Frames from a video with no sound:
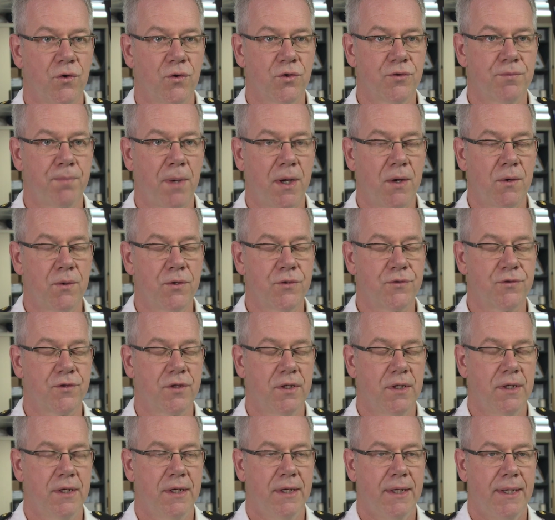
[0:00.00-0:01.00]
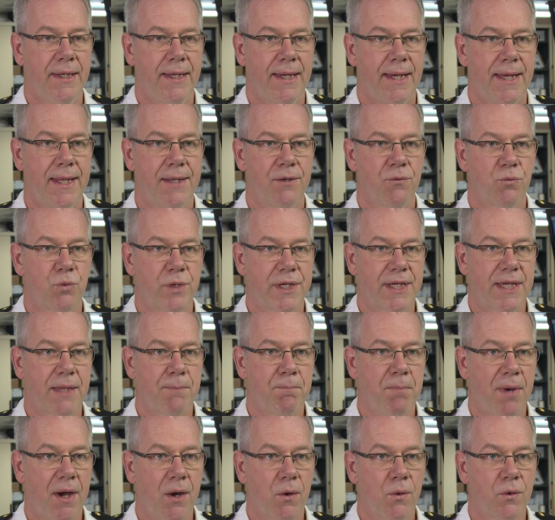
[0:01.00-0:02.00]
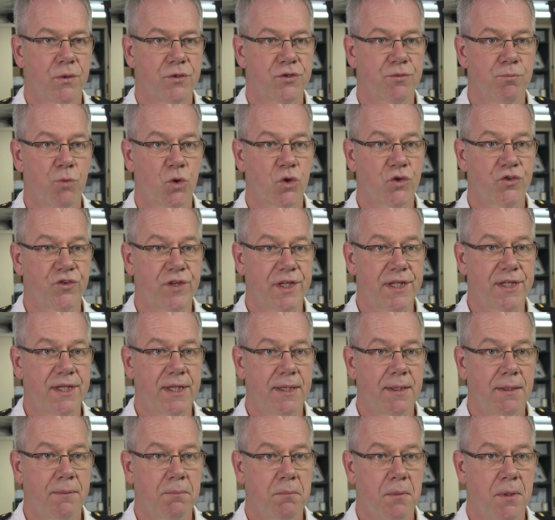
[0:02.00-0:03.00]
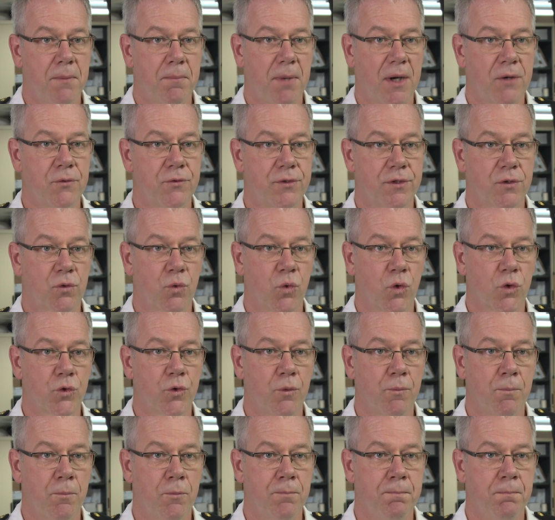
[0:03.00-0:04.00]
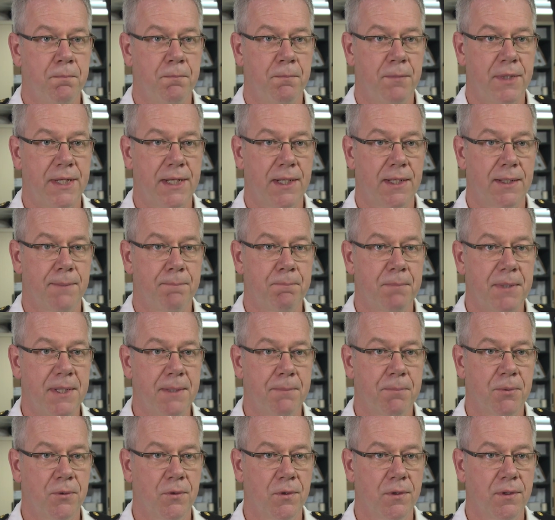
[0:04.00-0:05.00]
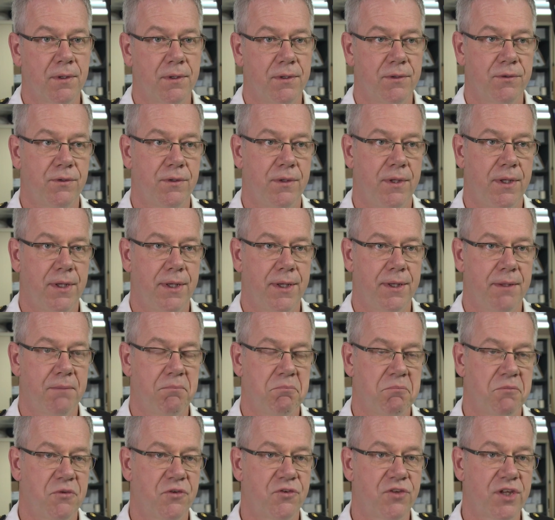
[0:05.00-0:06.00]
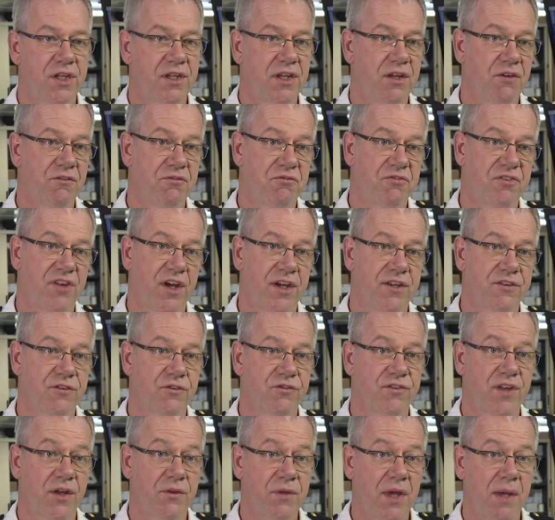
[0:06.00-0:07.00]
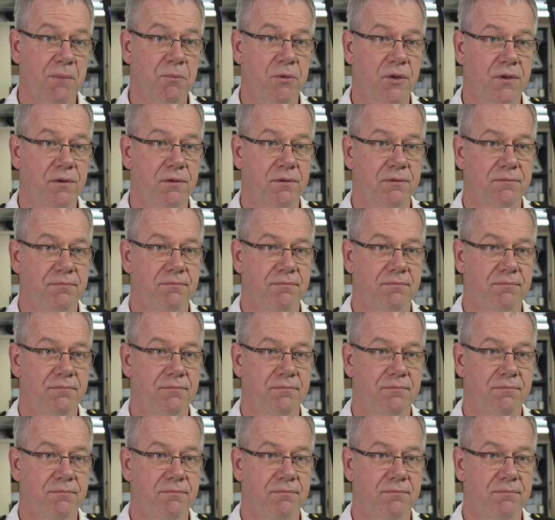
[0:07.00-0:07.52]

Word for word: horsepower and we can power a small city, about a quarter million people, uh, the city of the size of Southampton.